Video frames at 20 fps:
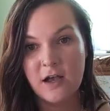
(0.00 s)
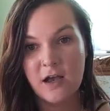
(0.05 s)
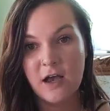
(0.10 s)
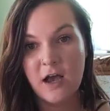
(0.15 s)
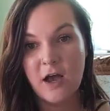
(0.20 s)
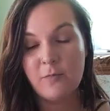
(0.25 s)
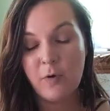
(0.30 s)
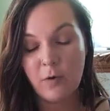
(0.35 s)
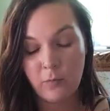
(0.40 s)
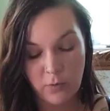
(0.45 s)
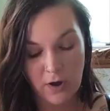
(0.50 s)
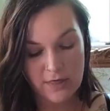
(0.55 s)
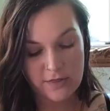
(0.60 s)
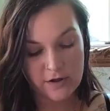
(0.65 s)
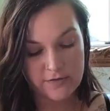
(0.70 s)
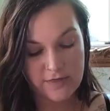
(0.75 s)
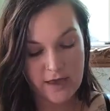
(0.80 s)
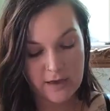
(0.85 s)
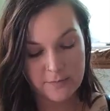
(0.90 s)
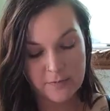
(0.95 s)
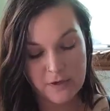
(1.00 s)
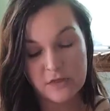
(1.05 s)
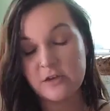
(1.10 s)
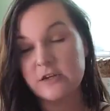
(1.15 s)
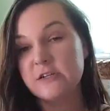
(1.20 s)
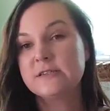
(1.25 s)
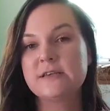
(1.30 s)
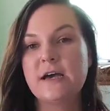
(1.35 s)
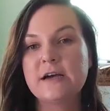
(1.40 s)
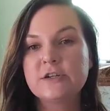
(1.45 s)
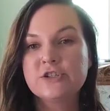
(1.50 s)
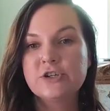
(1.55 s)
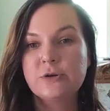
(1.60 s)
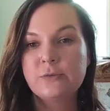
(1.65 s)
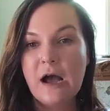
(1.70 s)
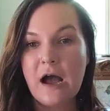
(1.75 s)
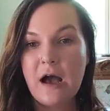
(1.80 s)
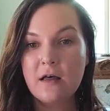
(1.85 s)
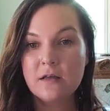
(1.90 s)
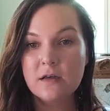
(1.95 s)
Um, whether that be their
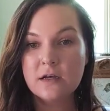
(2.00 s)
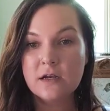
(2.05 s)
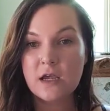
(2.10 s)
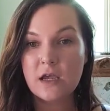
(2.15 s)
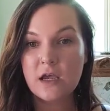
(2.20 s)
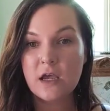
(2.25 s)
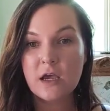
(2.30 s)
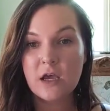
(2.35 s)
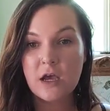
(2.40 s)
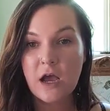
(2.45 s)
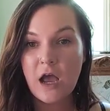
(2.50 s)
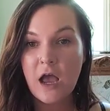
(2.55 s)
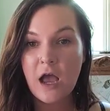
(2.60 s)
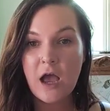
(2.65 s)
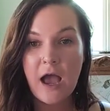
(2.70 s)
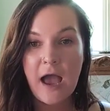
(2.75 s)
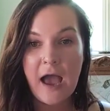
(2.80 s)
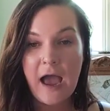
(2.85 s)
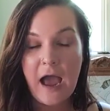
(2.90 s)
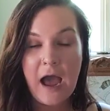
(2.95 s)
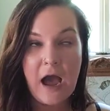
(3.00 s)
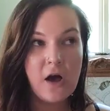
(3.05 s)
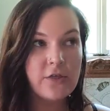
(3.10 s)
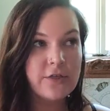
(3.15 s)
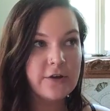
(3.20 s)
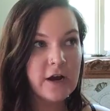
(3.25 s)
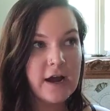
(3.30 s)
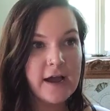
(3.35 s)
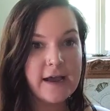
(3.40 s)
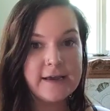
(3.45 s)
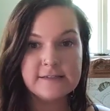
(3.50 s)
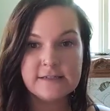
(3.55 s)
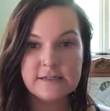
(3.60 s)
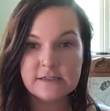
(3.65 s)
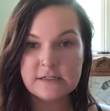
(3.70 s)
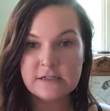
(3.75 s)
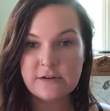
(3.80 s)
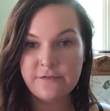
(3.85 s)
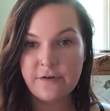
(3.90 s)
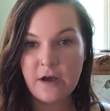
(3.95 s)
sexuality, how they're
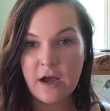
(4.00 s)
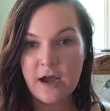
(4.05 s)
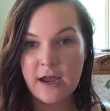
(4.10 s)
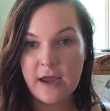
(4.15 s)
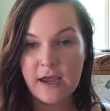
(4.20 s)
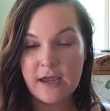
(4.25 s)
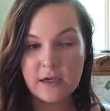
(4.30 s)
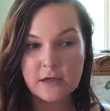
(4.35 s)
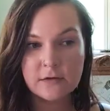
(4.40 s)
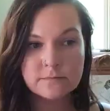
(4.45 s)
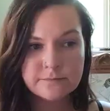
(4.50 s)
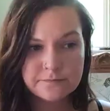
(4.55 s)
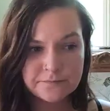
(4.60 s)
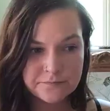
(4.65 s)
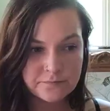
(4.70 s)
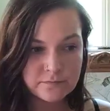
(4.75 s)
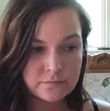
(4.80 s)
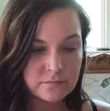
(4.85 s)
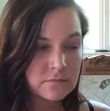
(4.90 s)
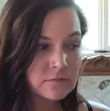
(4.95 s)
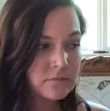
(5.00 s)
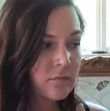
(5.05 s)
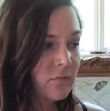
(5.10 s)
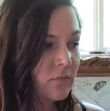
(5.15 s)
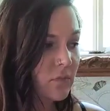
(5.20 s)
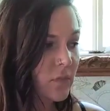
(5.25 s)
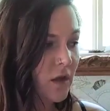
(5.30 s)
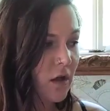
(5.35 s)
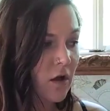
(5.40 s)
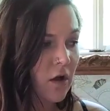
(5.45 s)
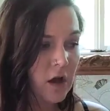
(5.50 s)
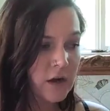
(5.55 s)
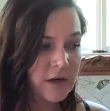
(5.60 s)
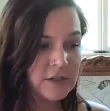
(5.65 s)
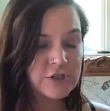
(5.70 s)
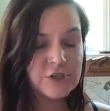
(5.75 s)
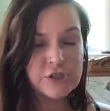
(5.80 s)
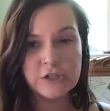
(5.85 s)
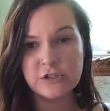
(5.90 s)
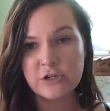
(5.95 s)
identifying on
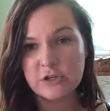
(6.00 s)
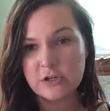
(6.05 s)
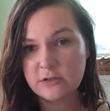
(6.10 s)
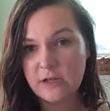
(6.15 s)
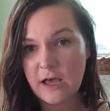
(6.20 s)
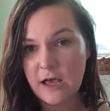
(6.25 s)
a gender